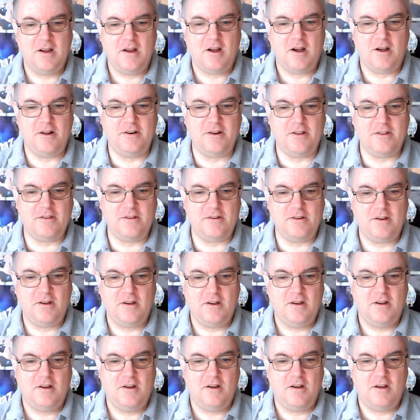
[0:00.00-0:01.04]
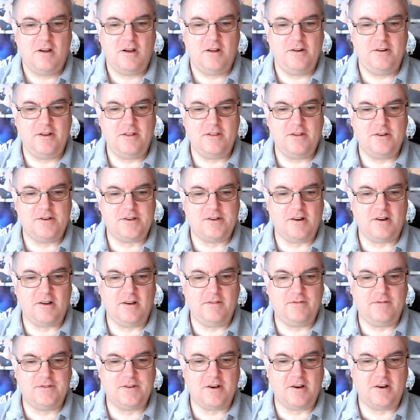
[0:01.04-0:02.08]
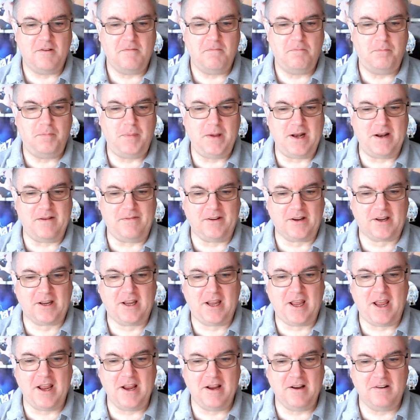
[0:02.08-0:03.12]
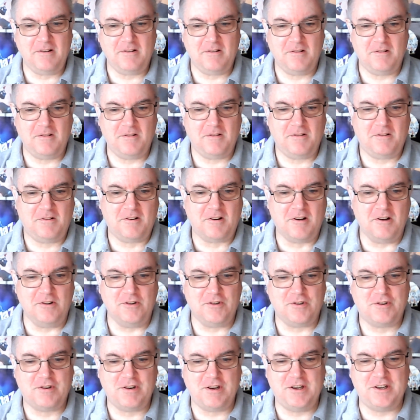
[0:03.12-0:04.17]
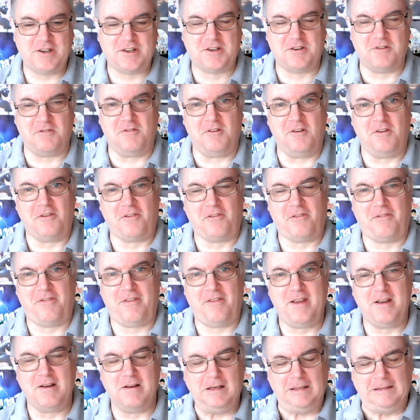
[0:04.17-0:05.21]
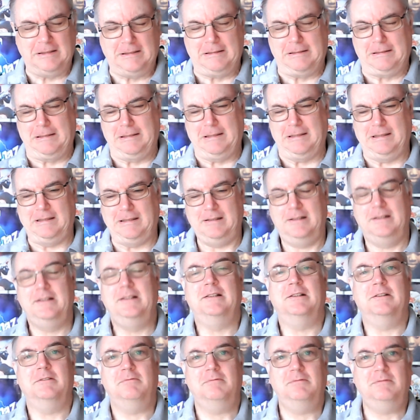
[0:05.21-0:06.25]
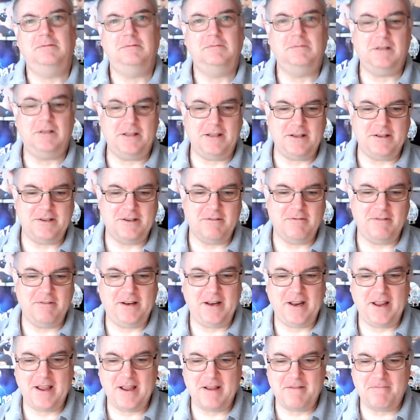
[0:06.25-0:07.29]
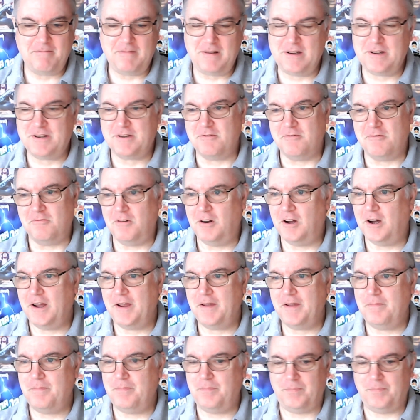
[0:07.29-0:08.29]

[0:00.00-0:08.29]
Another's Lifetime. Bit of a King Country sort of thing. You know what they're doing here. It's all right.